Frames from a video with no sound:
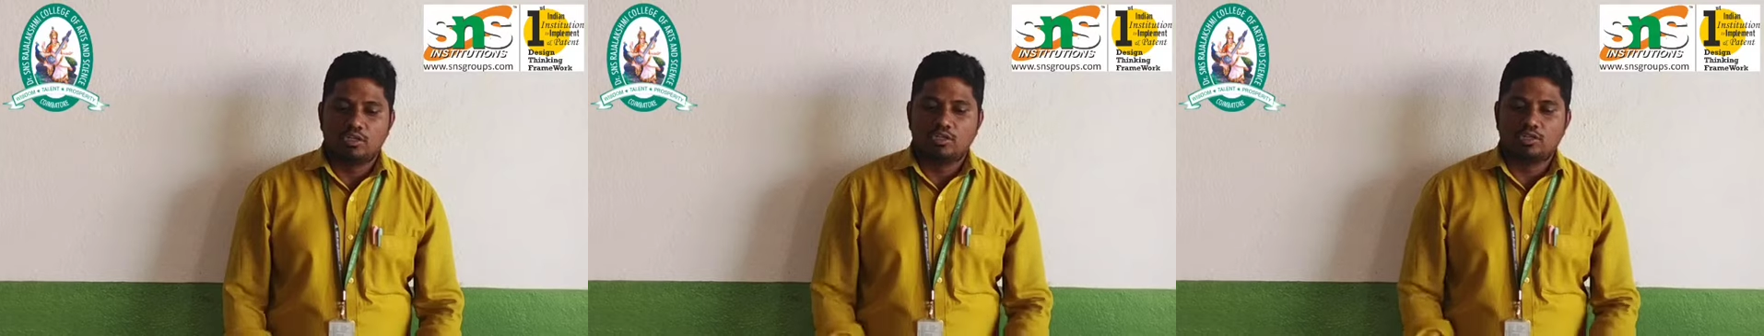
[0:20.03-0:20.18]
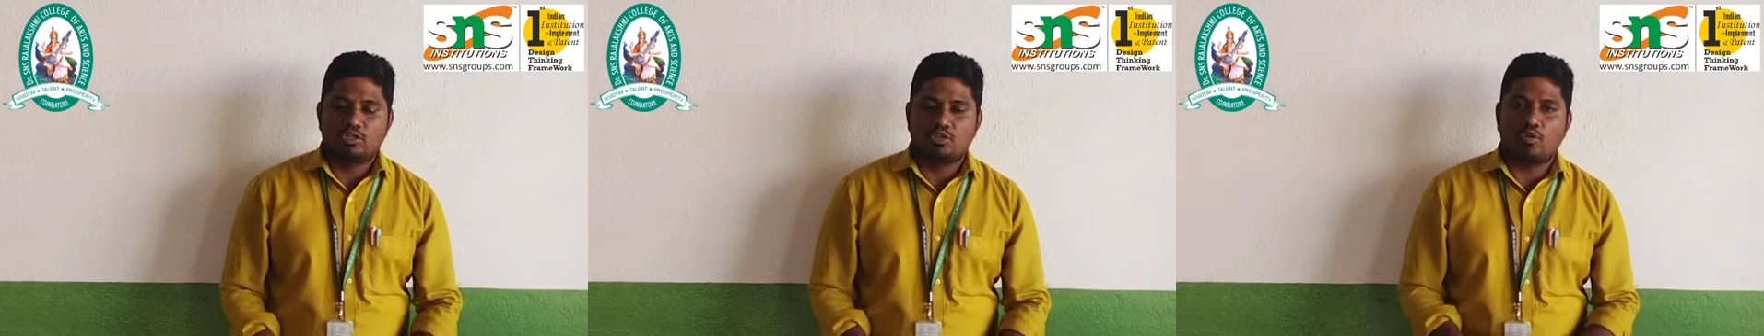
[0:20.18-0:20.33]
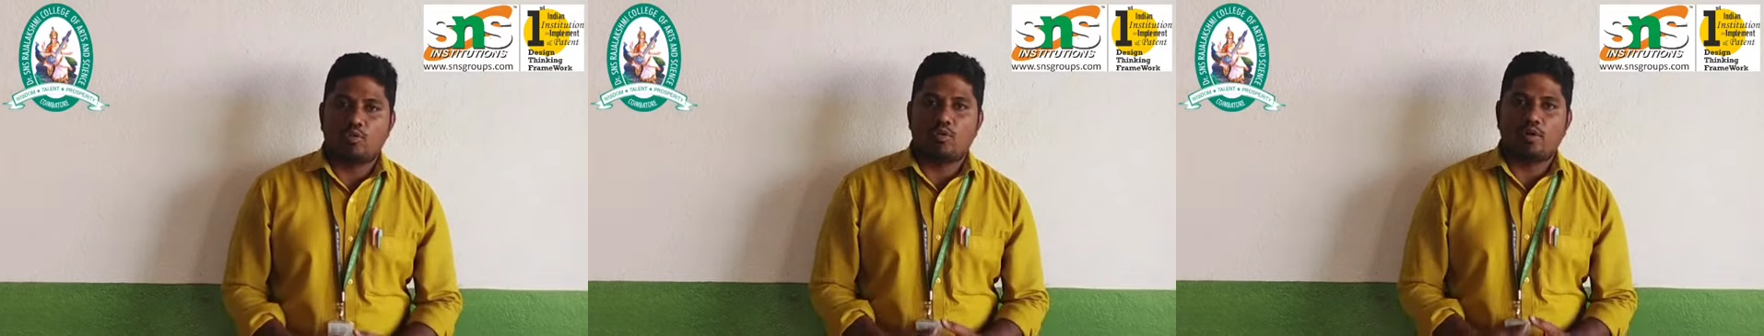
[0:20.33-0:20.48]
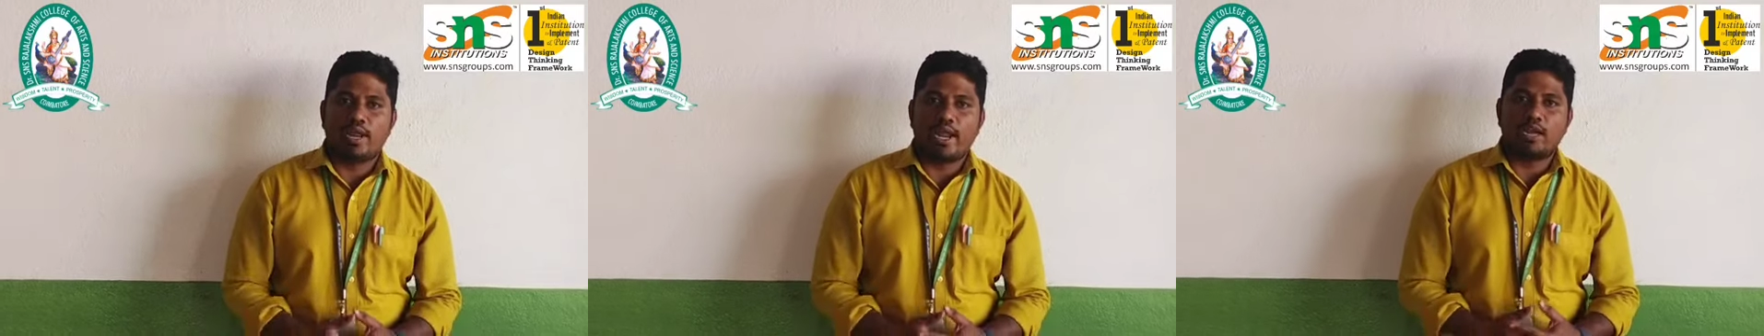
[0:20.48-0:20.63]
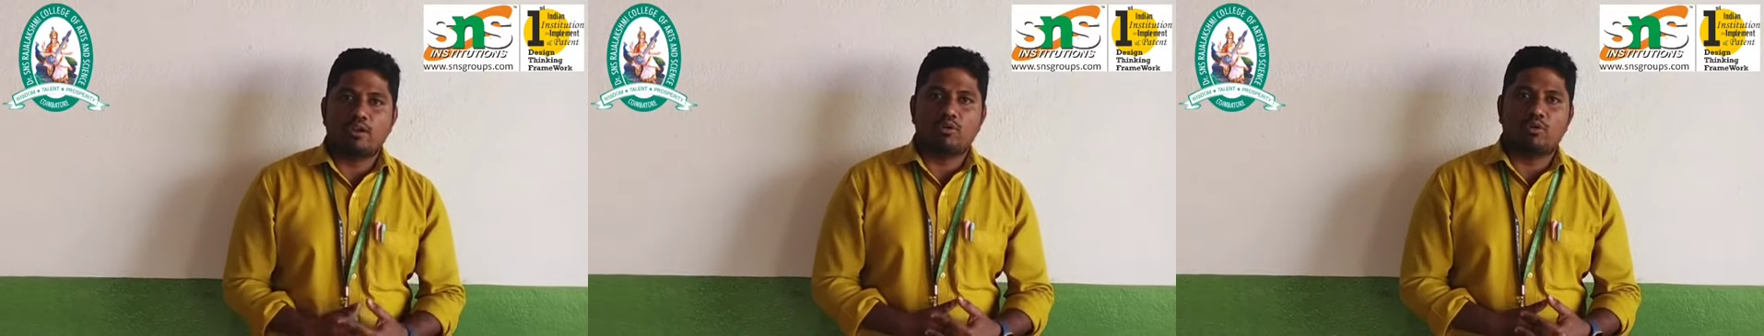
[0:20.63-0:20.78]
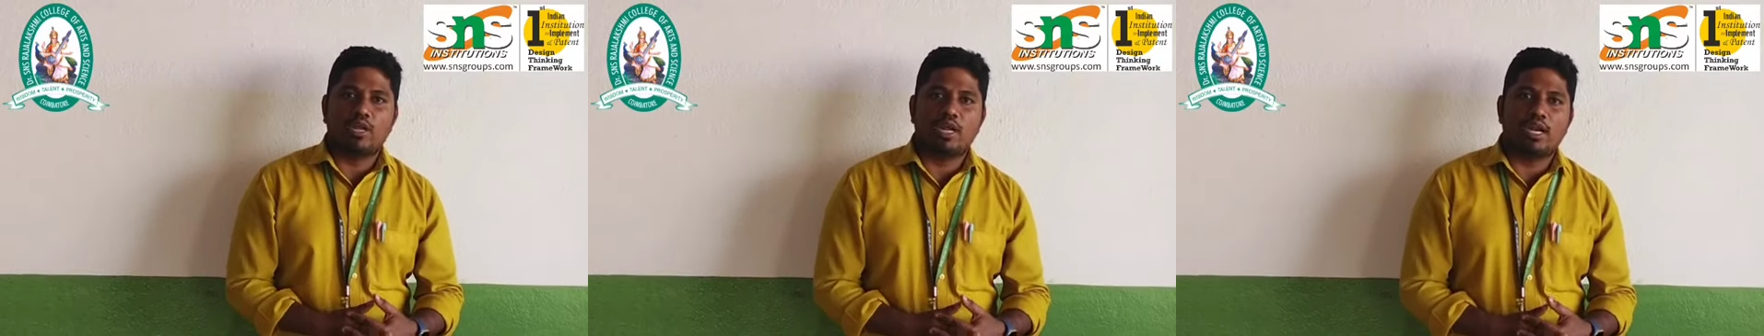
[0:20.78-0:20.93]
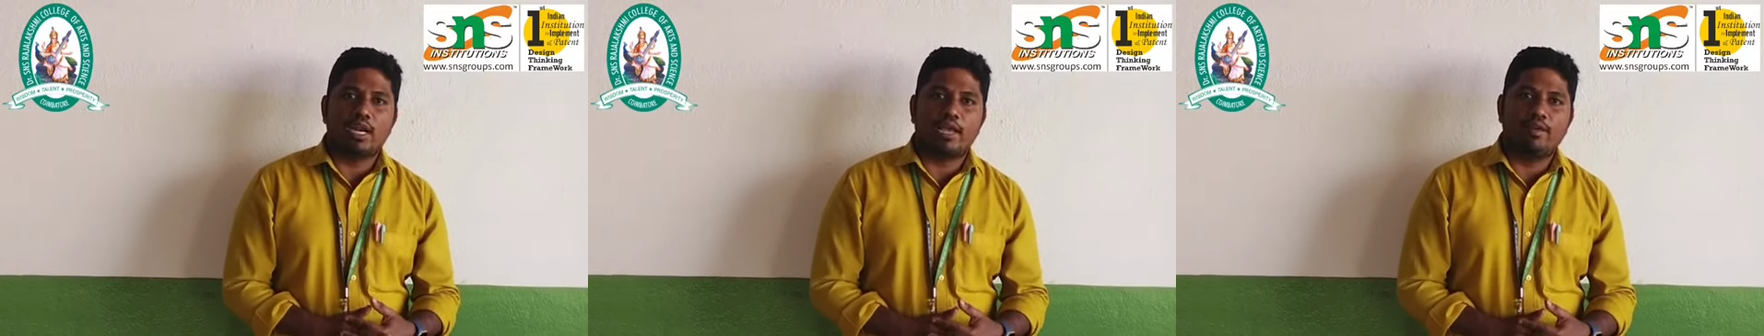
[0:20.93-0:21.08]
So
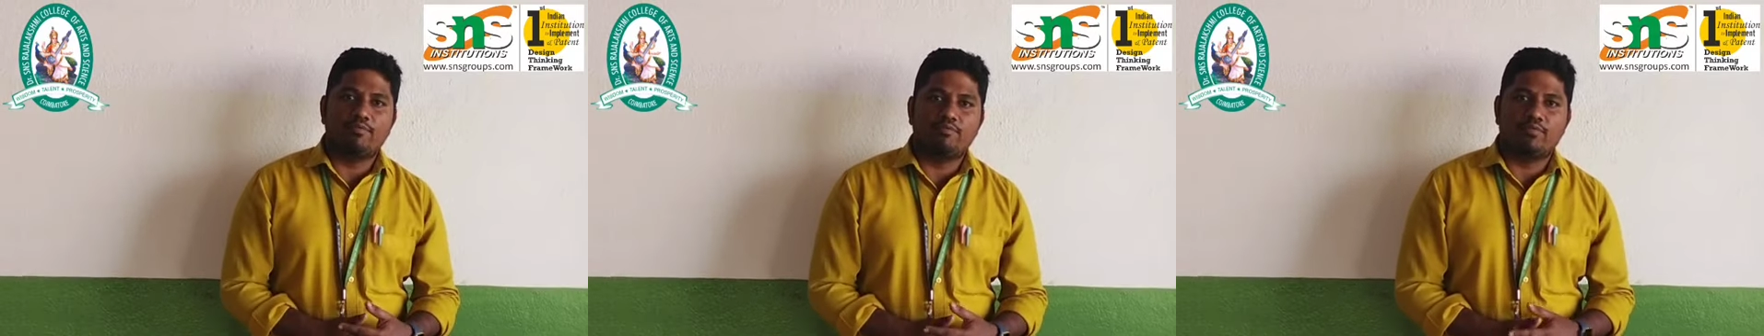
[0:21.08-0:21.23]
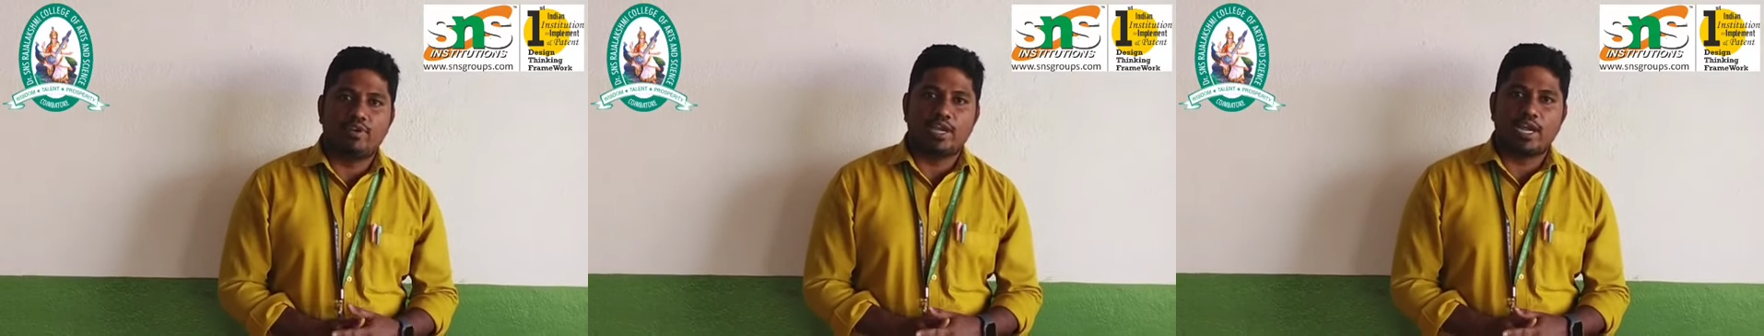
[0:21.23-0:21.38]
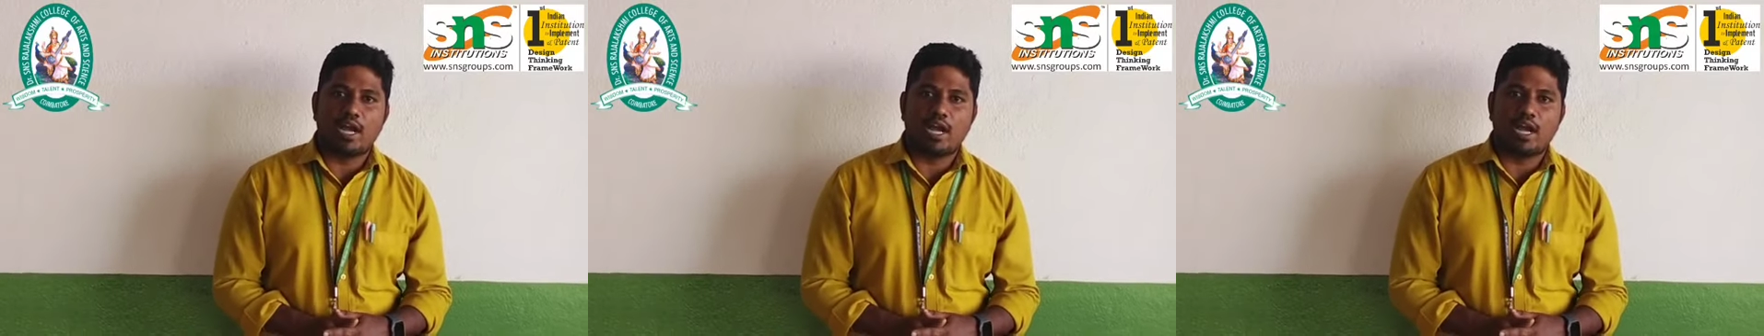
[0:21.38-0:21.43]
day-to-day life we